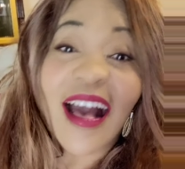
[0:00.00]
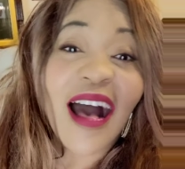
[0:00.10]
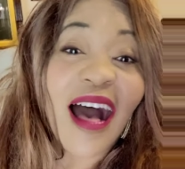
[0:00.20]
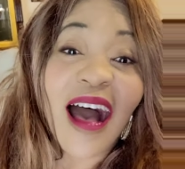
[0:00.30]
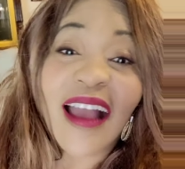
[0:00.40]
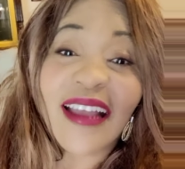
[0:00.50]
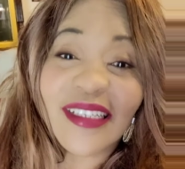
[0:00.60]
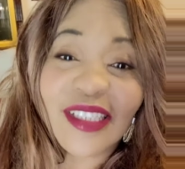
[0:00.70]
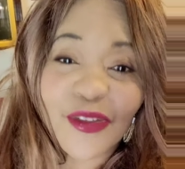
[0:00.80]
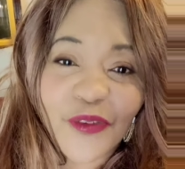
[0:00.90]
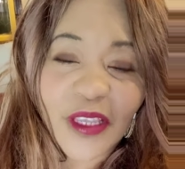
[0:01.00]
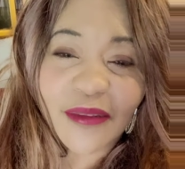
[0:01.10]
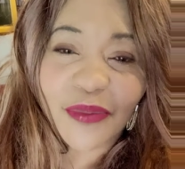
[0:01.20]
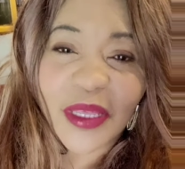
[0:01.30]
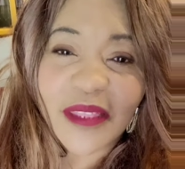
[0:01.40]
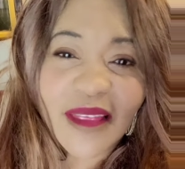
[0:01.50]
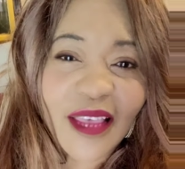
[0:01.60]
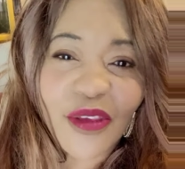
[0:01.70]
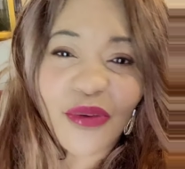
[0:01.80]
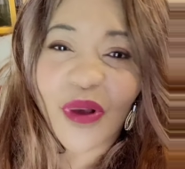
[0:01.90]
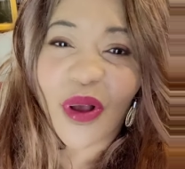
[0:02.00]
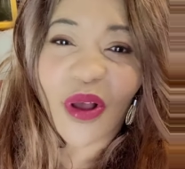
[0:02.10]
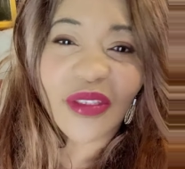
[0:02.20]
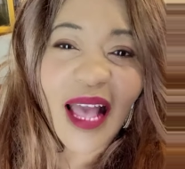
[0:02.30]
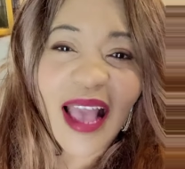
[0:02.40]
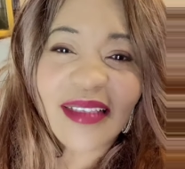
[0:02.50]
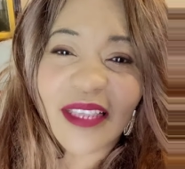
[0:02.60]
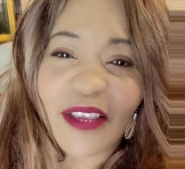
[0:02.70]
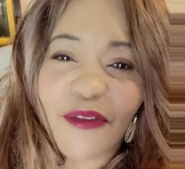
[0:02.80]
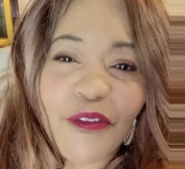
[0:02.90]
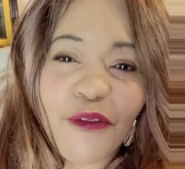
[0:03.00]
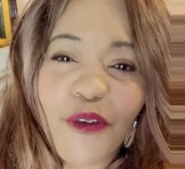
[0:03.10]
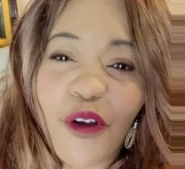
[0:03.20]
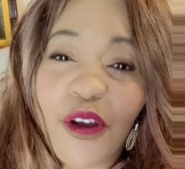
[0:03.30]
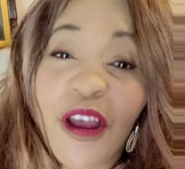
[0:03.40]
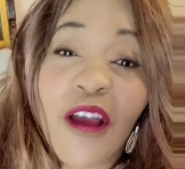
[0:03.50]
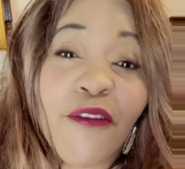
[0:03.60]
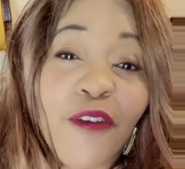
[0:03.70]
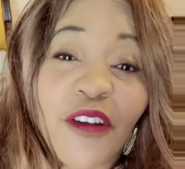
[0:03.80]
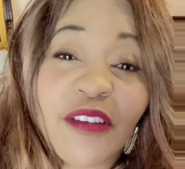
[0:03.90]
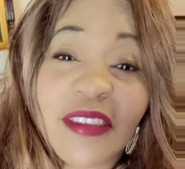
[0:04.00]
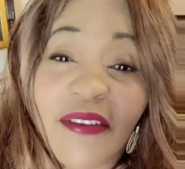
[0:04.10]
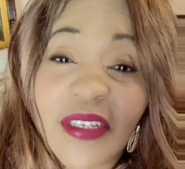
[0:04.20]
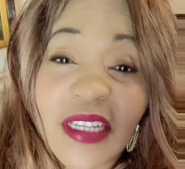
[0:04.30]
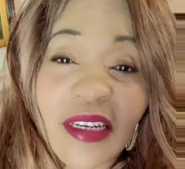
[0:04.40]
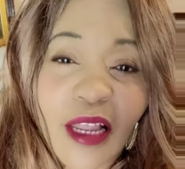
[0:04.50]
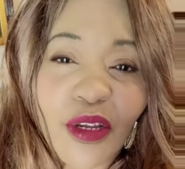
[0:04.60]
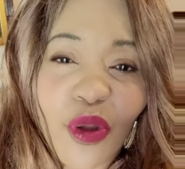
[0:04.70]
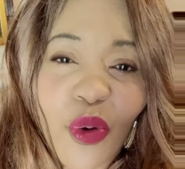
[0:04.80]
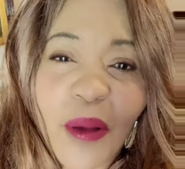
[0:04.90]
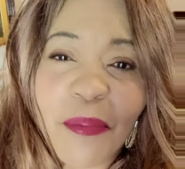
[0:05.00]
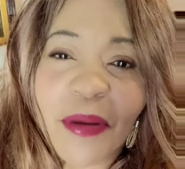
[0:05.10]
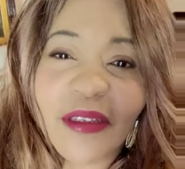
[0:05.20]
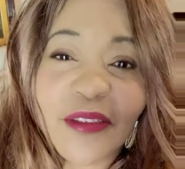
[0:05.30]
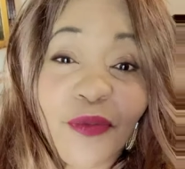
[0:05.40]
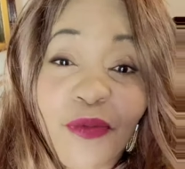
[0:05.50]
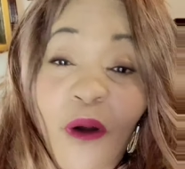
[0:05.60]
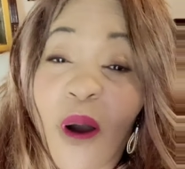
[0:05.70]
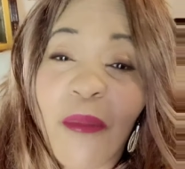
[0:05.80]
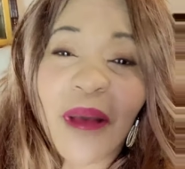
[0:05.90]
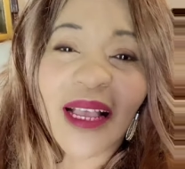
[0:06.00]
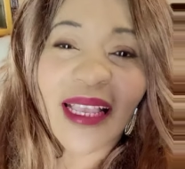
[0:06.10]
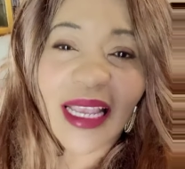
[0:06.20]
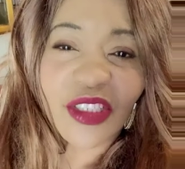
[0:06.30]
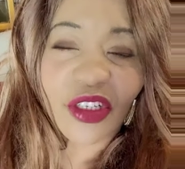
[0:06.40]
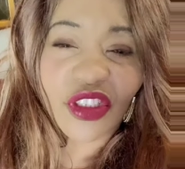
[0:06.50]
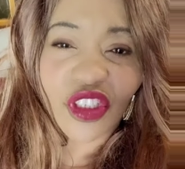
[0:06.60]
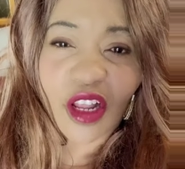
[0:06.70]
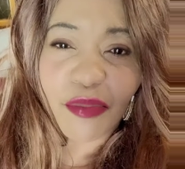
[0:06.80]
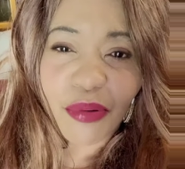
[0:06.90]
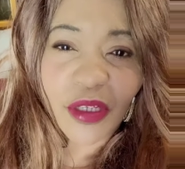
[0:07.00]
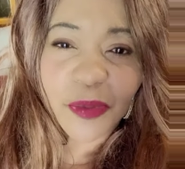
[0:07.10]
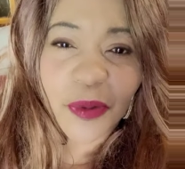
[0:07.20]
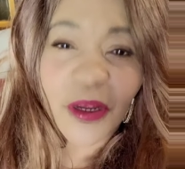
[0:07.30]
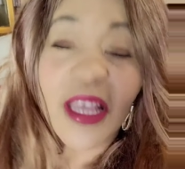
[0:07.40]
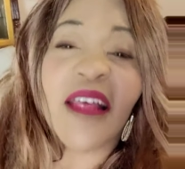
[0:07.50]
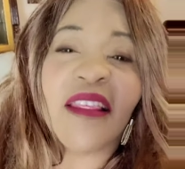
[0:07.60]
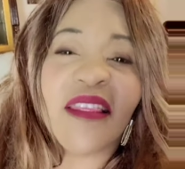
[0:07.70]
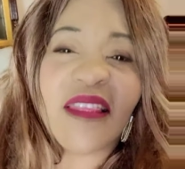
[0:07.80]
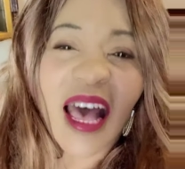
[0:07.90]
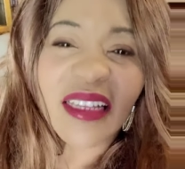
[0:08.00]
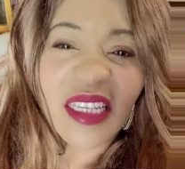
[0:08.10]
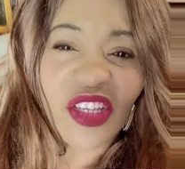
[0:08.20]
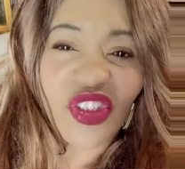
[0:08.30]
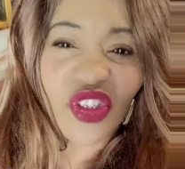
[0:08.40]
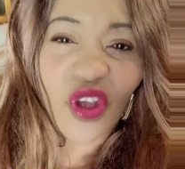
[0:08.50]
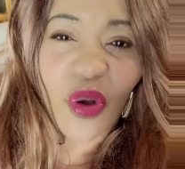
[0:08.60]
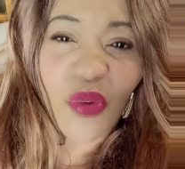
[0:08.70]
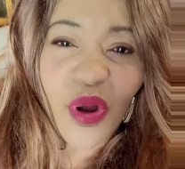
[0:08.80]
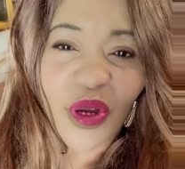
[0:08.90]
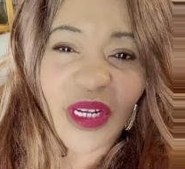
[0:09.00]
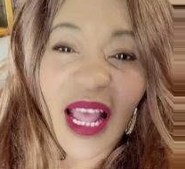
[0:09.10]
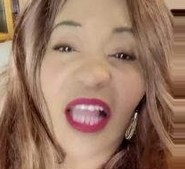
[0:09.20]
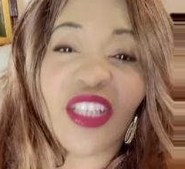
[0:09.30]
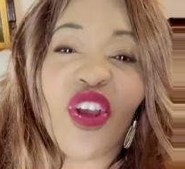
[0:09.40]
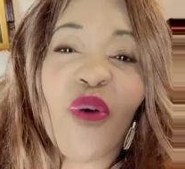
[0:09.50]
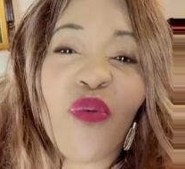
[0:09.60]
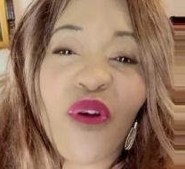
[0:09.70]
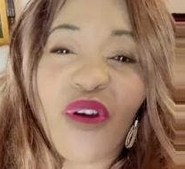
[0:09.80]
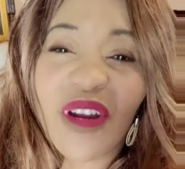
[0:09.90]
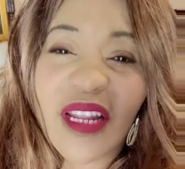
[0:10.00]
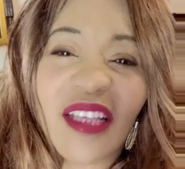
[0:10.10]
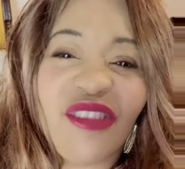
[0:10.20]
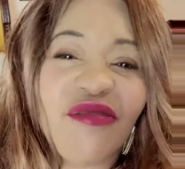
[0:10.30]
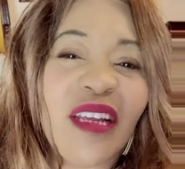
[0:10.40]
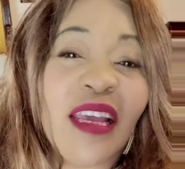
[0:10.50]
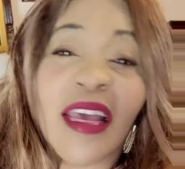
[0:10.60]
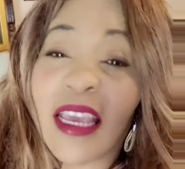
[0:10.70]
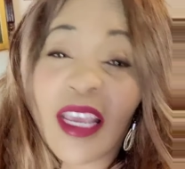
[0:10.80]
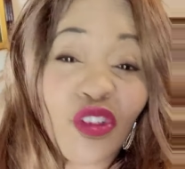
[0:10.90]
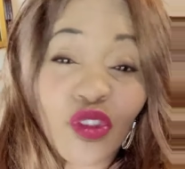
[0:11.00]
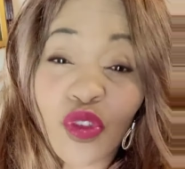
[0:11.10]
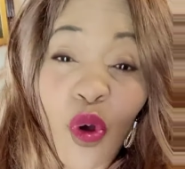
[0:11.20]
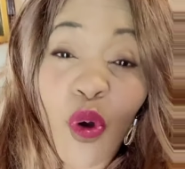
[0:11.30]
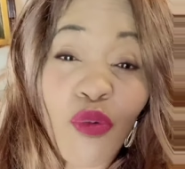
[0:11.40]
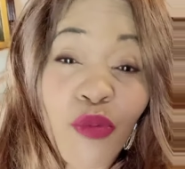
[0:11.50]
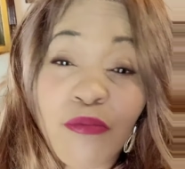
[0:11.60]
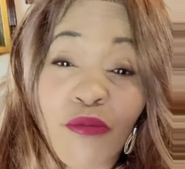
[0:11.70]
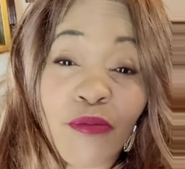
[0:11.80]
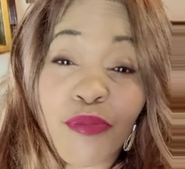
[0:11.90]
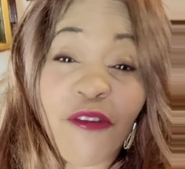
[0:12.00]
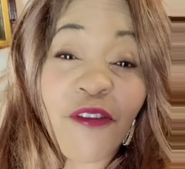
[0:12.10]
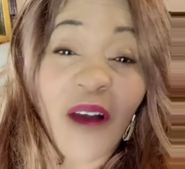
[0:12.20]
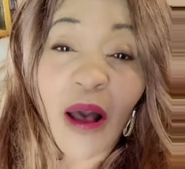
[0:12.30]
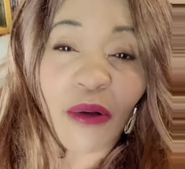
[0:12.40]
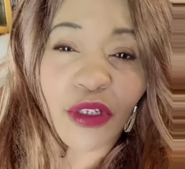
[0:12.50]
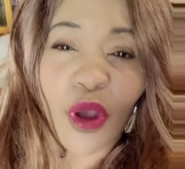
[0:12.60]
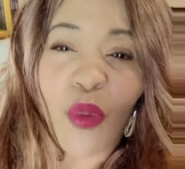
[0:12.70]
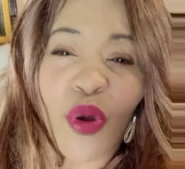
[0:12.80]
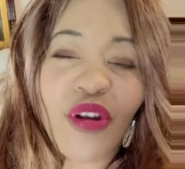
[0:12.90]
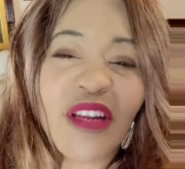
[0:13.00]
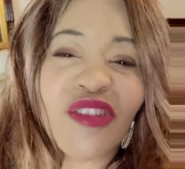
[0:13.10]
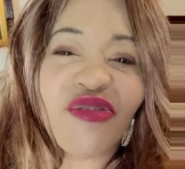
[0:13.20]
iron's feet. We thank you according to Isaiah 54 verse 17 that no weapons formed against us shall prosper. That is your word, and your word is so profound. Your word is